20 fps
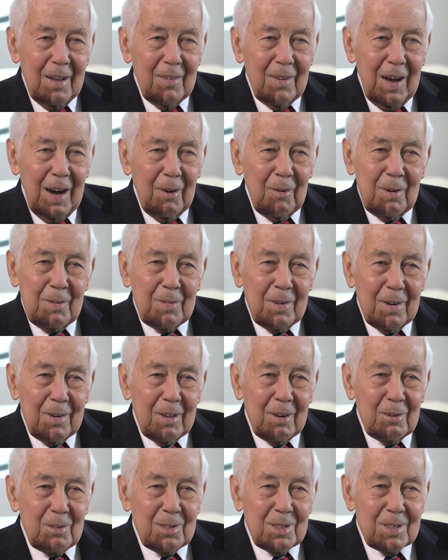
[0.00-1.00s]
However,
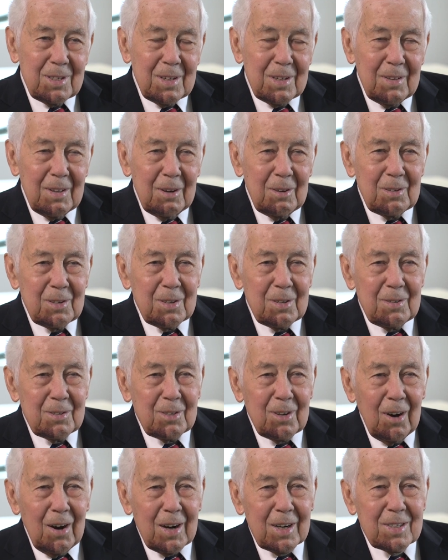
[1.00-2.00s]
those
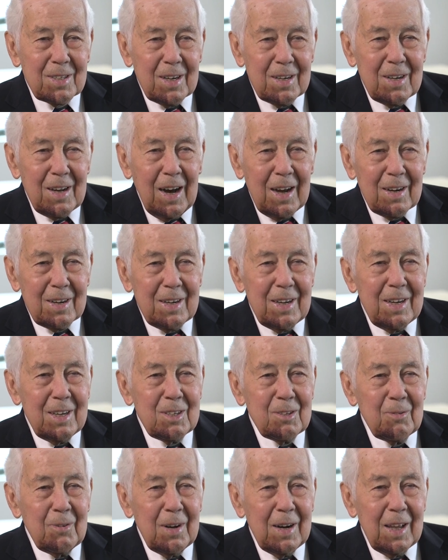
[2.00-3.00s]
talks did not
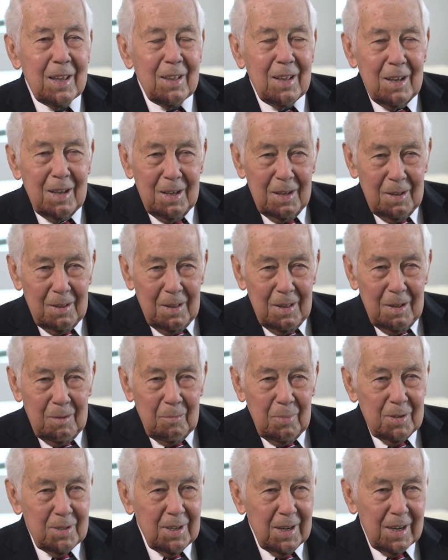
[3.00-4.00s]
lead to any
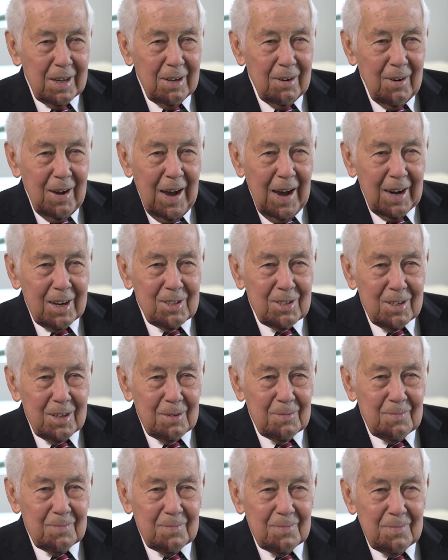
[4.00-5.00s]
particular
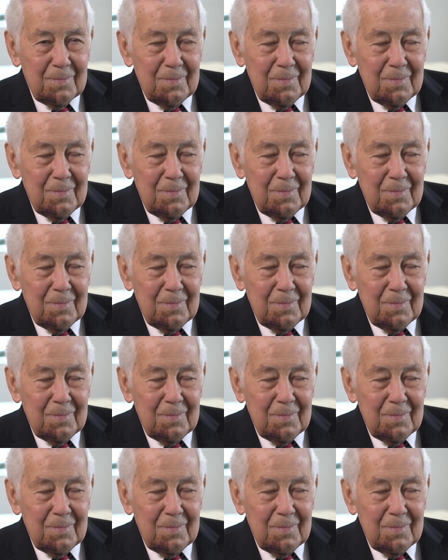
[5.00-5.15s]
action